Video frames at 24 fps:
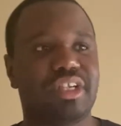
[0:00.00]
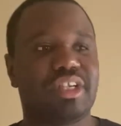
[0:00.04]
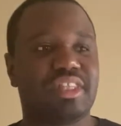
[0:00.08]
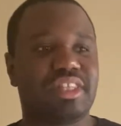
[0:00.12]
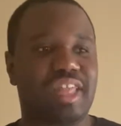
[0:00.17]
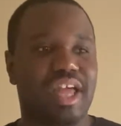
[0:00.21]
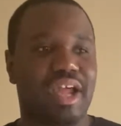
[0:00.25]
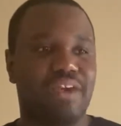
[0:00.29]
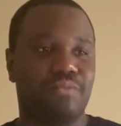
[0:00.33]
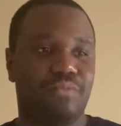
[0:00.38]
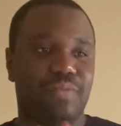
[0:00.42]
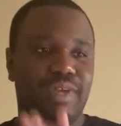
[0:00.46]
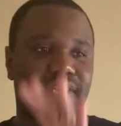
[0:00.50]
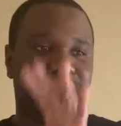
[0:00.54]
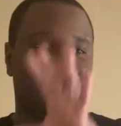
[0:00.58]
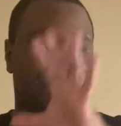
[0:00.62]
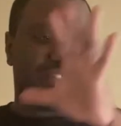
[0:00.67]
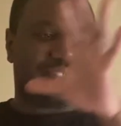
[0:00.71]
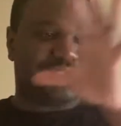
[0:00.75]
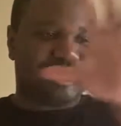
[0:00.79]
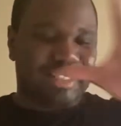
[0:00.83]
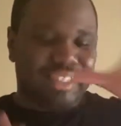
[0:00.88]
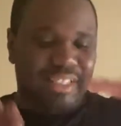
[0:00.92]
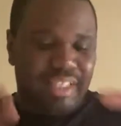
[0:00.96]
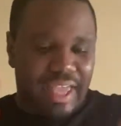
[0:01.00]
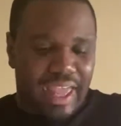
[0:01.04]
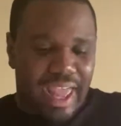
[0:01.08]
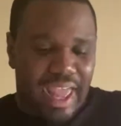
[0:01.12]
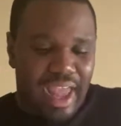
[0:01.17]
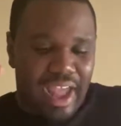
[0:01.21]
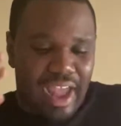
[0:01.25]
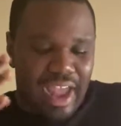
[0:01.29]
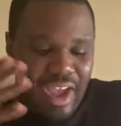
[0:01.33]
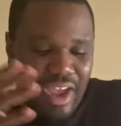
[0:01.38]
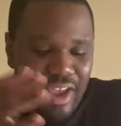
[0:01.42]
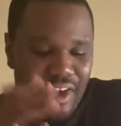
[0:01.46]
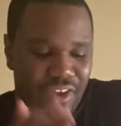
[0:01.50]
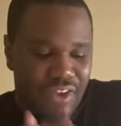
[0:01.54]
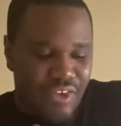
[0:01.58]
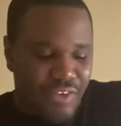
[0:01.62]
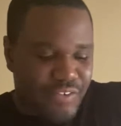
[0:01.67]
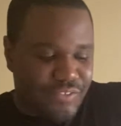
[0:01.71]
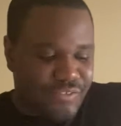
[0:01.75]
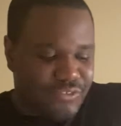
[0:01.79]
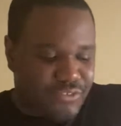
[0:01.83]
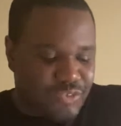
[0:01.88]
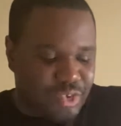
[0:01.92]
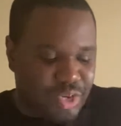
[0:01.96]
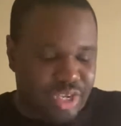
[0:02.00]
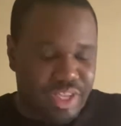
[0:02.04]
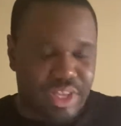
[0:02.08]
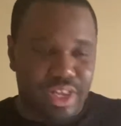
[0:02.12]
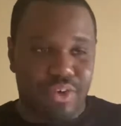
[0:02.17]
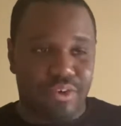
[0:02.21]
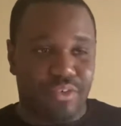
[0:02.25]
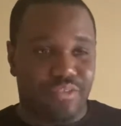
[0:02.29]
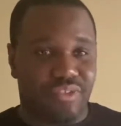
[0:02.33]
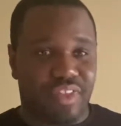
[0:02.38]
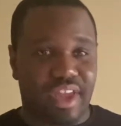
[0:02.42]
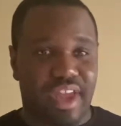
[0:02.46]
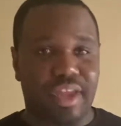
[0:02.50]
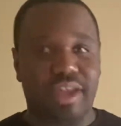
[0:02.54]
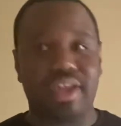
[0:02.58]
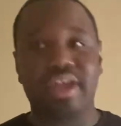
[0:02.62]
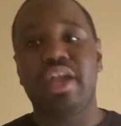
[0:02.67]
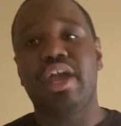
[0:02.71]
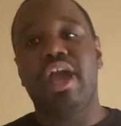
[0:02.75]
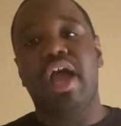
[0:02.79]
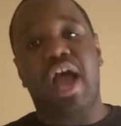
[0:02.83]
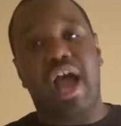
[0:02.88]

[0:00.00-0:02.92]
that we didn't see every little thing.